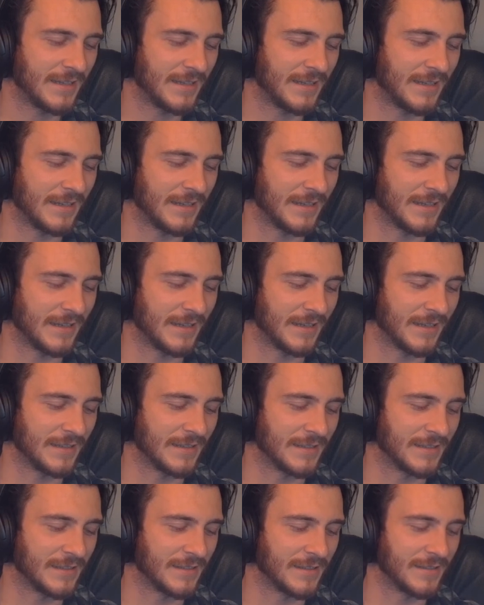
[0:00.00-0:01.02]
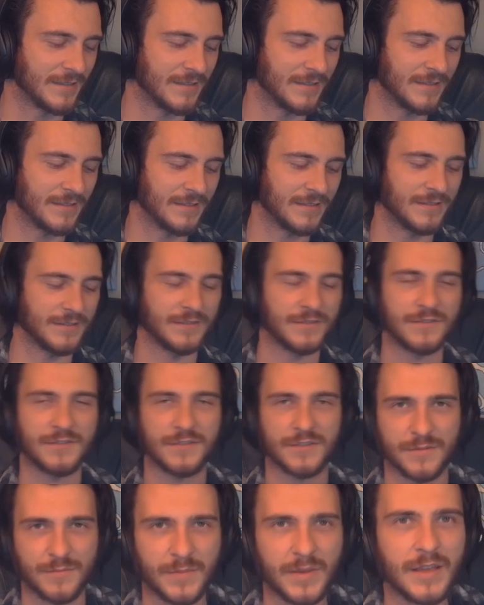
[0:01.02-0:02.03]
And
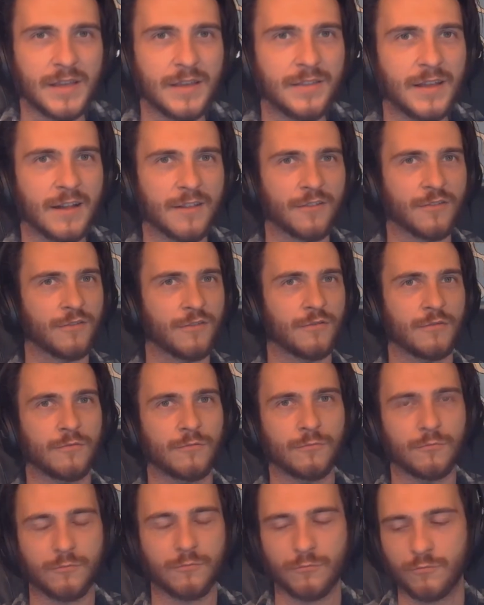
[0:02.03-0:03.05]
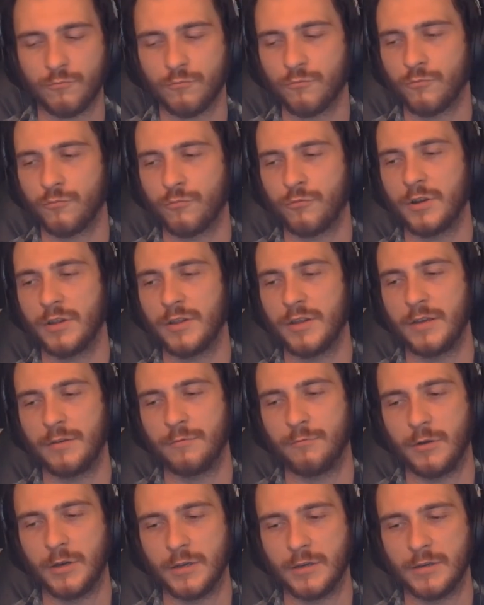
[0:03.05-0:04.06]
to me, that's really
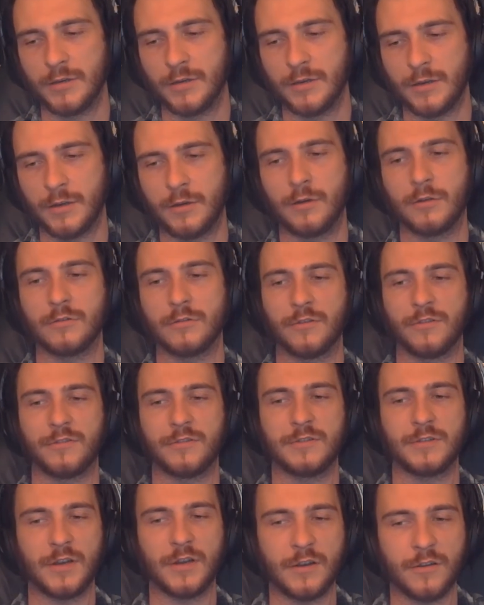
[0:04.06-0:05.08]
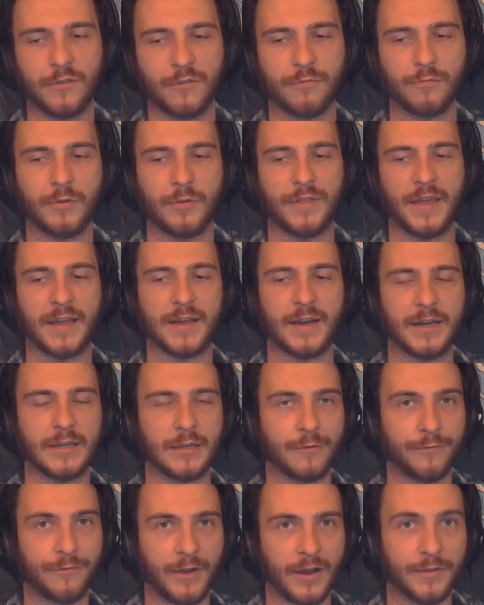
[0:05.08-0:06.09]
what an artist does when they kind
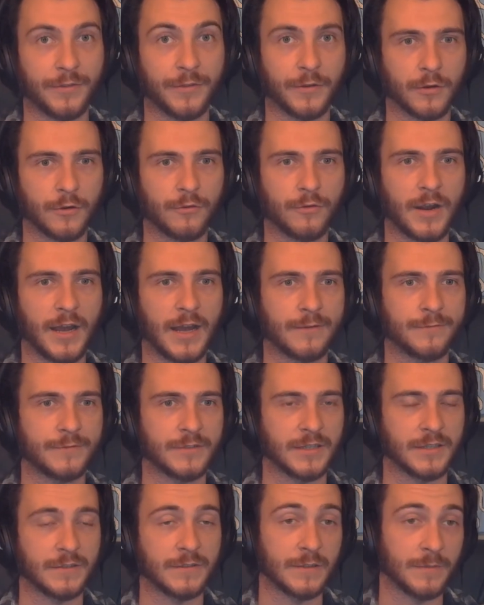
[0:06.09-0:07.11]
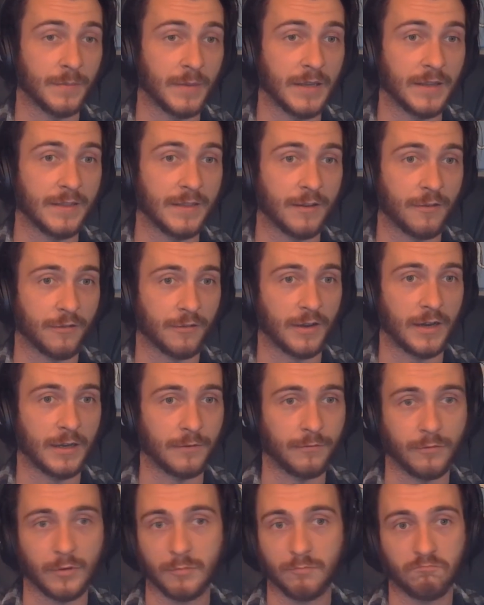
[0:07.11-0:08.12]
of find their craft. And to me, that's kind
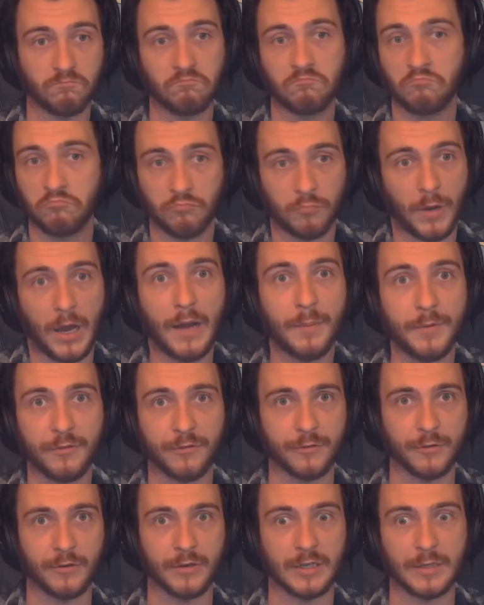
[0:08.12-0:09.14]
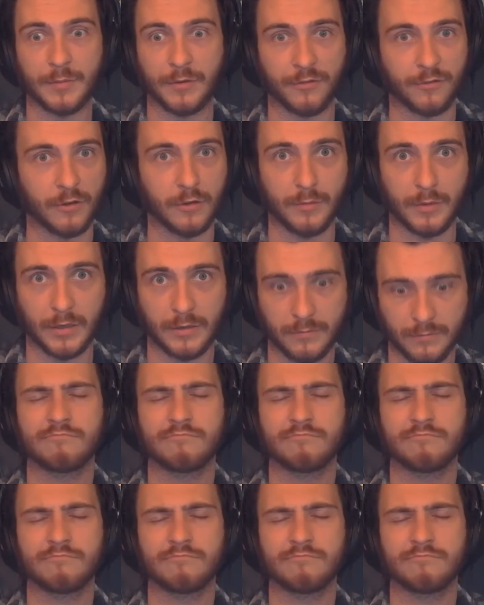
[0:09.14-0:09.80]
of what Poppy's doing, I'm assuming.